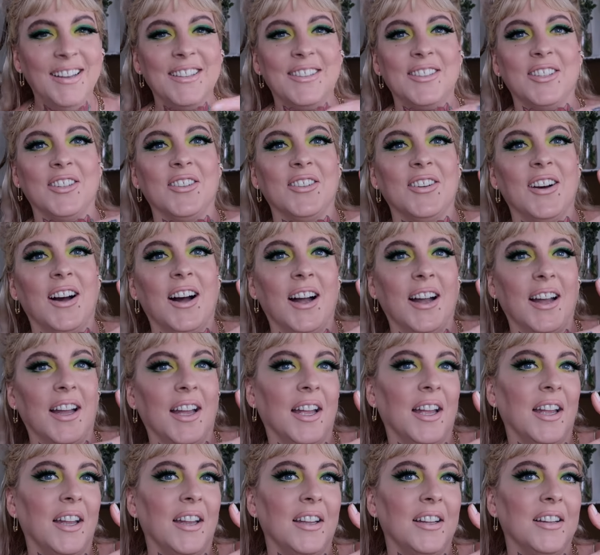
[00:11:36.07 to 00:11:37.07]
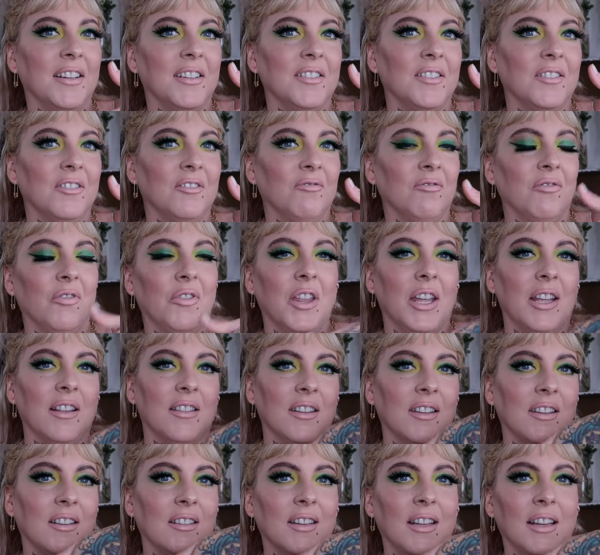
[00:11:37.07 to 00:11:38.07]
So I think
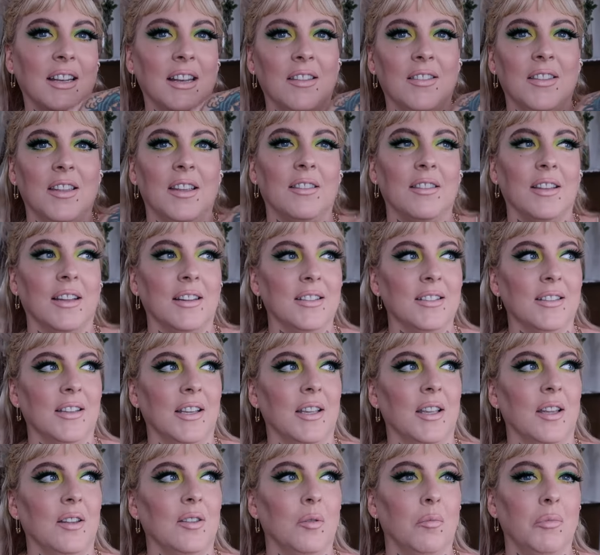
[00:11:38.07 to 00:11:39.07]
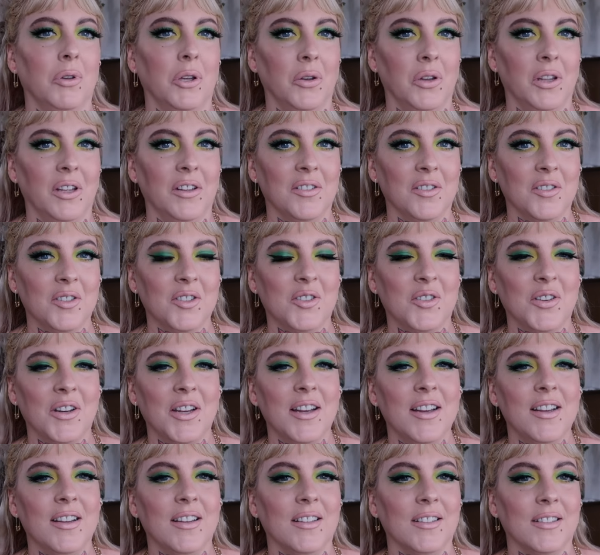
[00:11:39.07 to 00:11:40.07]
that anything that's like in the beauty
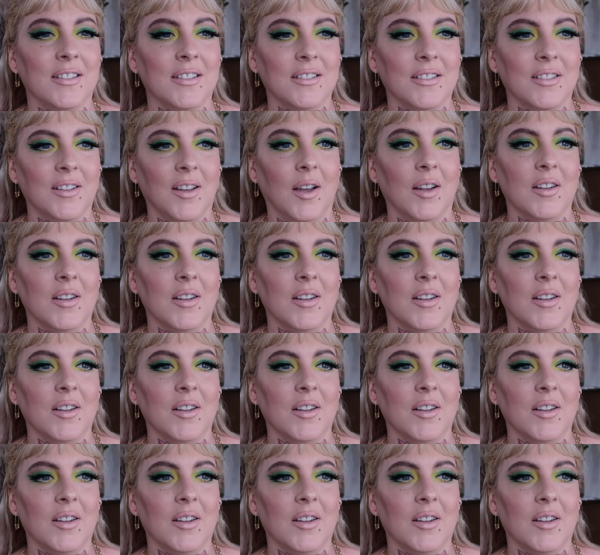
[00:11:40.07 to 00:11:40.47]
industry is